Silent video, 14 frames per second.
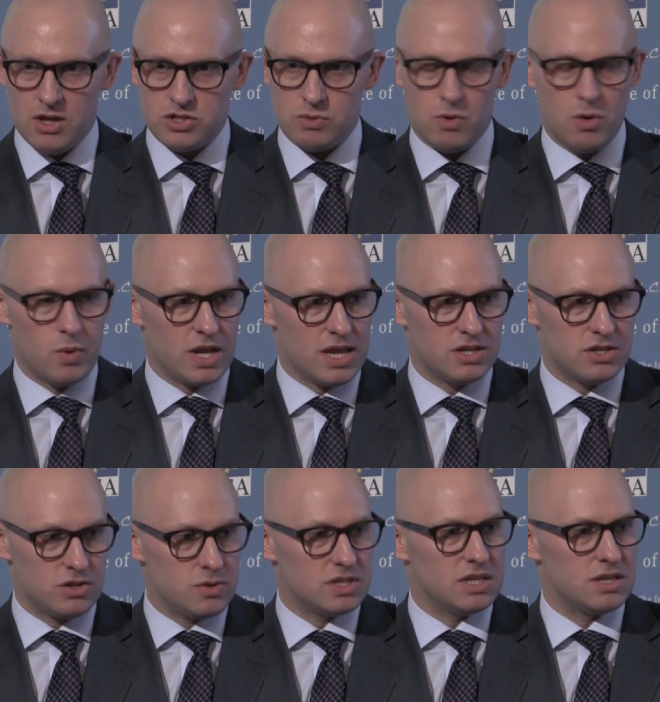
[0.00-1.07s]
So what we need to
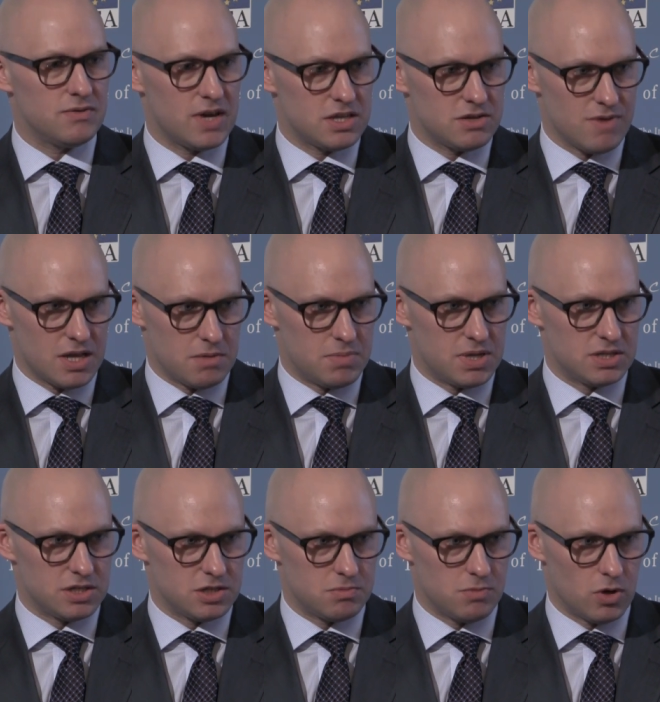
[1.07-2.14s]
do is innovate around the
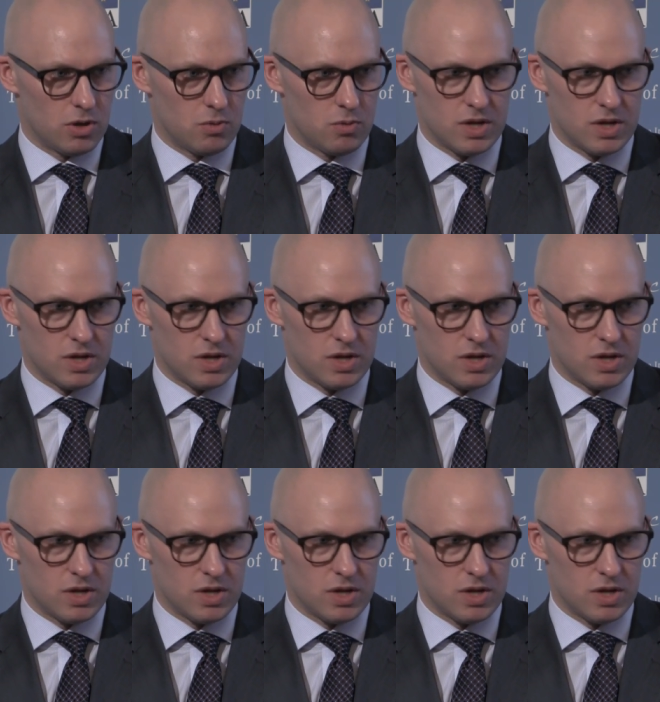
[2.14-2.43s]
business model.